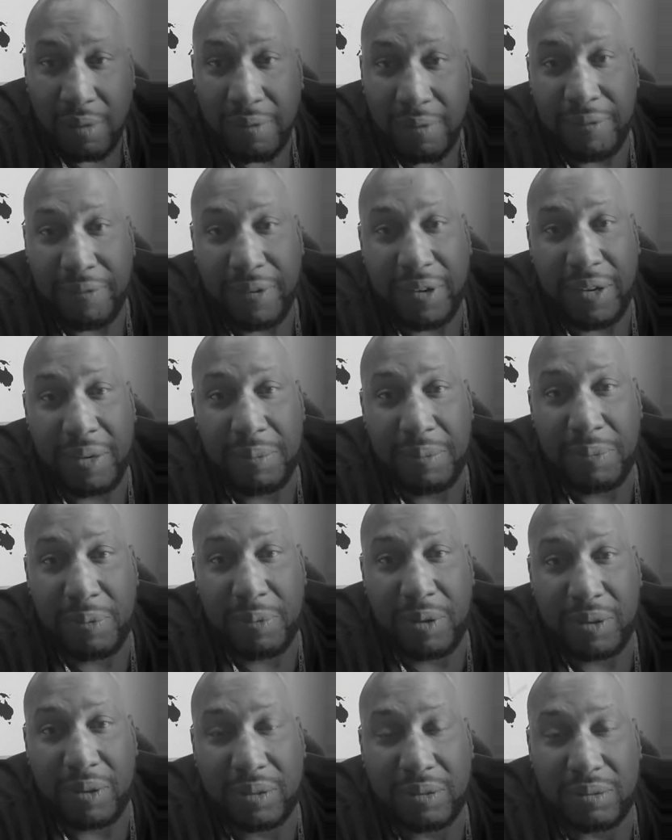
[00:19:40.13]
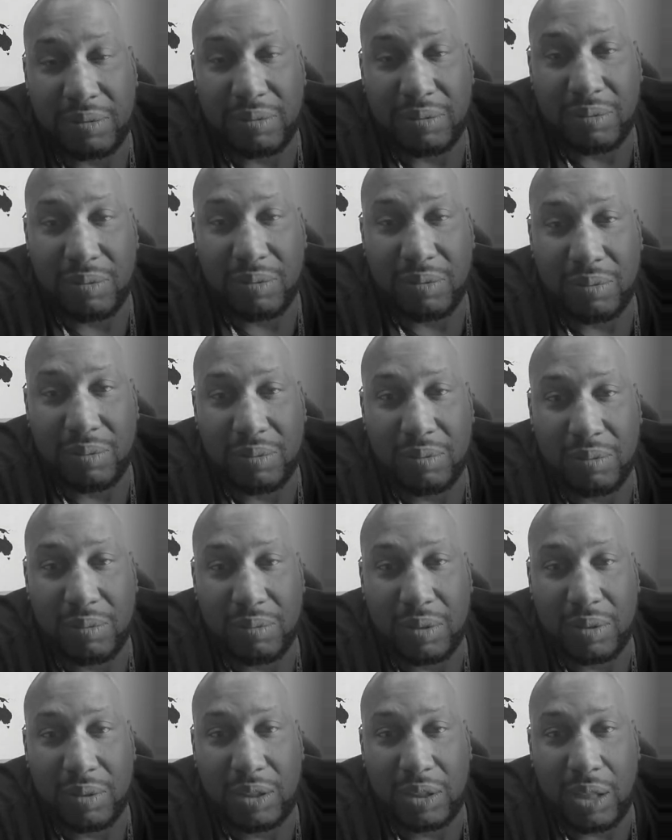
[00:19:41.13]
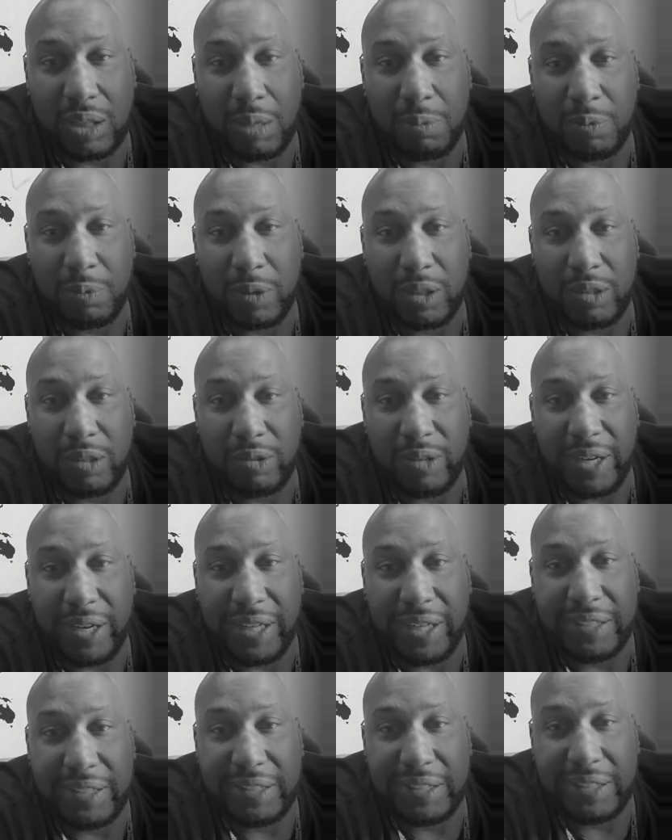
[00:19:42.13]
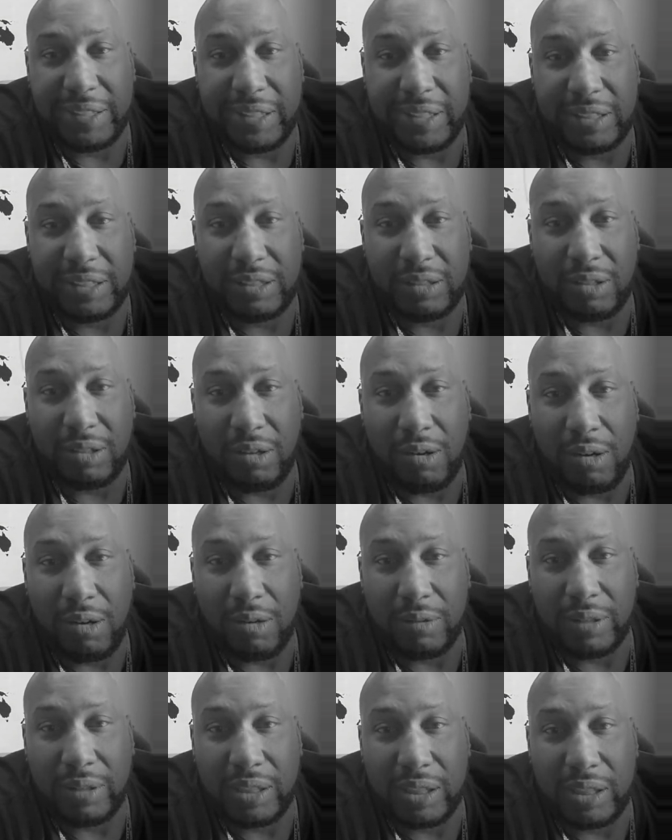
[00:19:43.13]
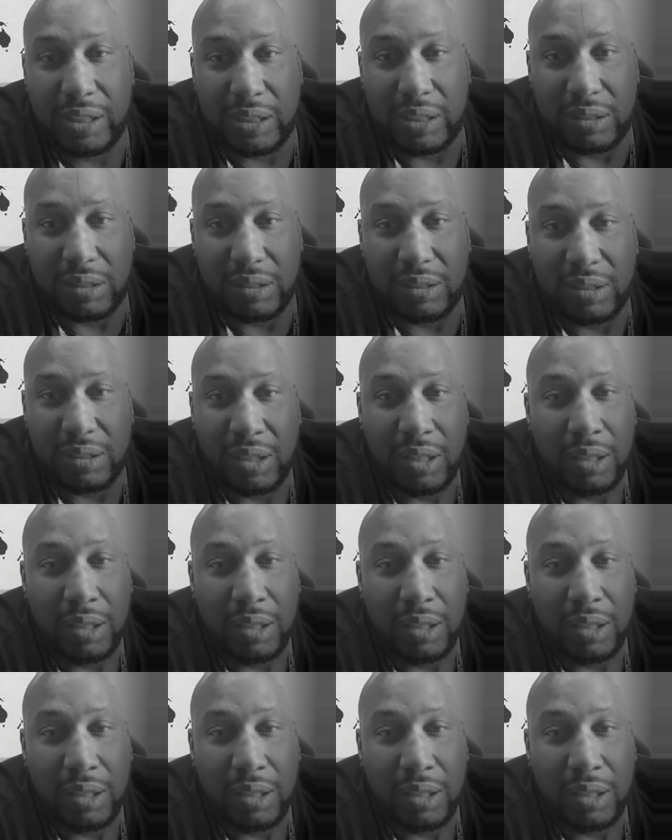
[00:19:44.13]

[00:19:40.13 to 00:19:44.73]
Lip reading: Very important. What's up with crazy stories?